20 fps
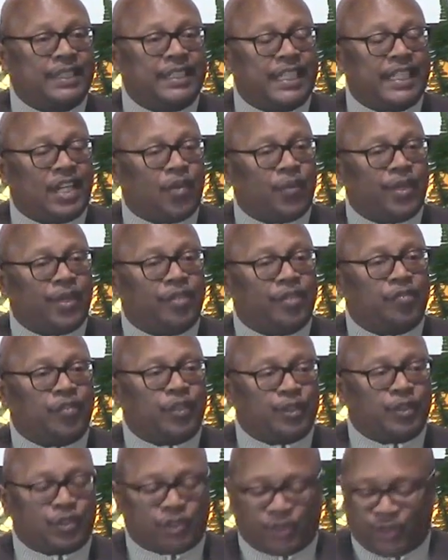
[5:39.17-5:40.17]
Now we're on
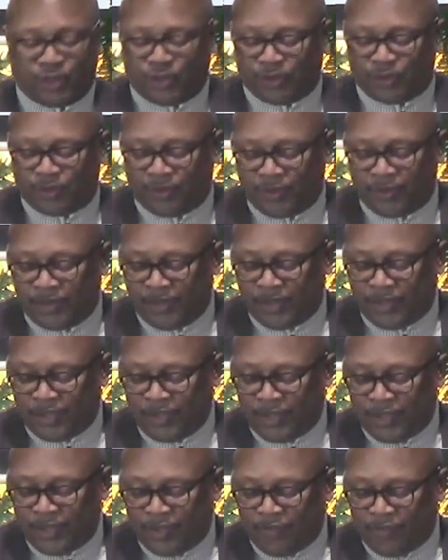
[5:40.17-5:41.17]
verse 2.
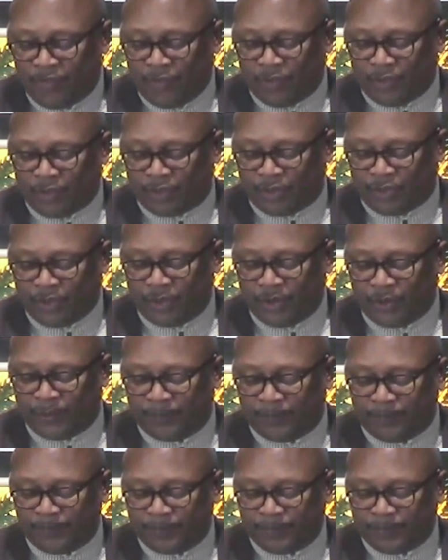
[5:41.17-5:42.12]
Verse 2.